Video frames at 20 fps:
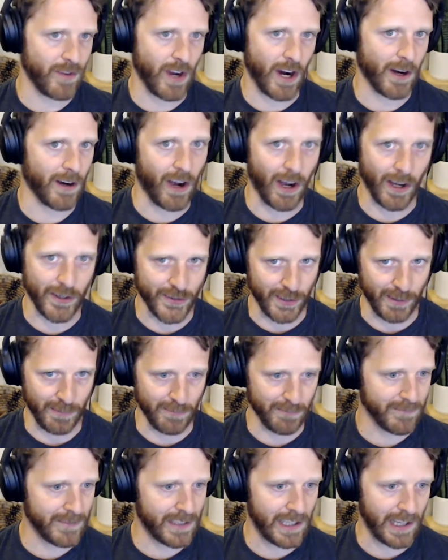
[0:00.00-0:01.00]
our
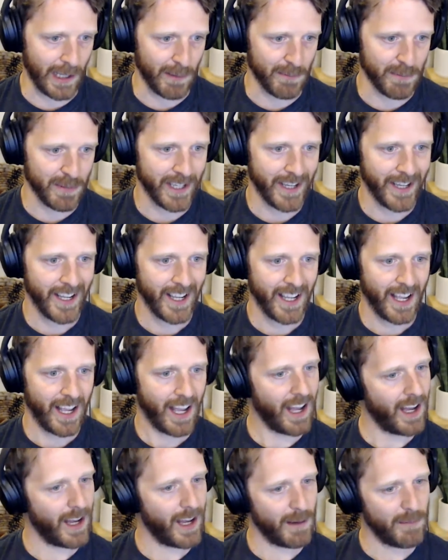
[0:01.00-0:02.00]
awesome club.
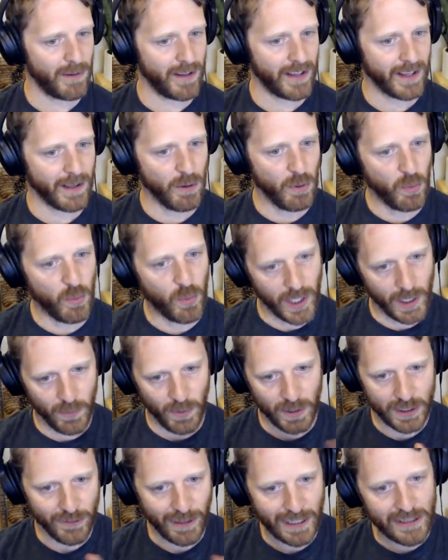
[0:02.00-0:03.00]
Um, in
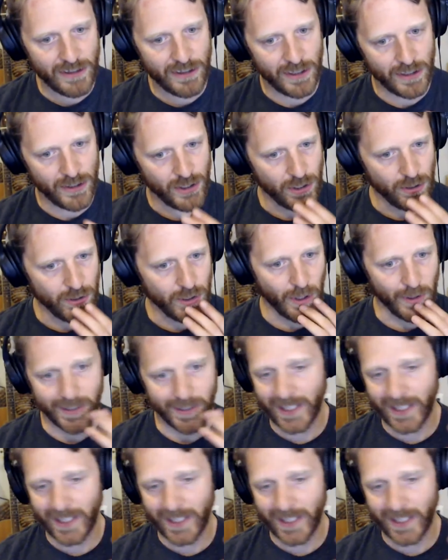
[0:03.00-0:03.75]
what direction did you go?